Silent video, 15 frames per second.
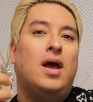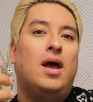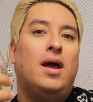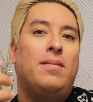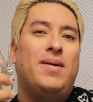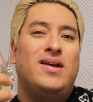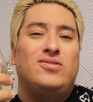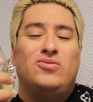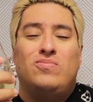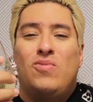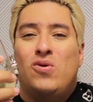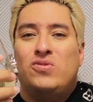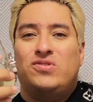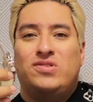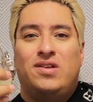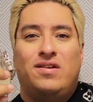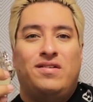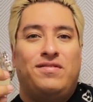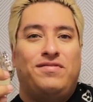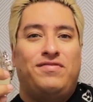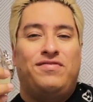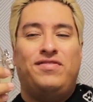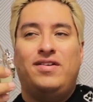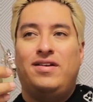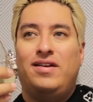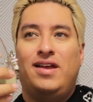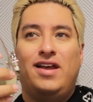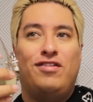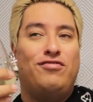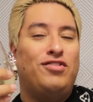Um, I do most of
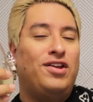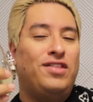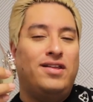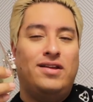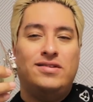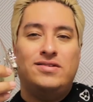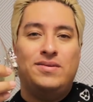everything,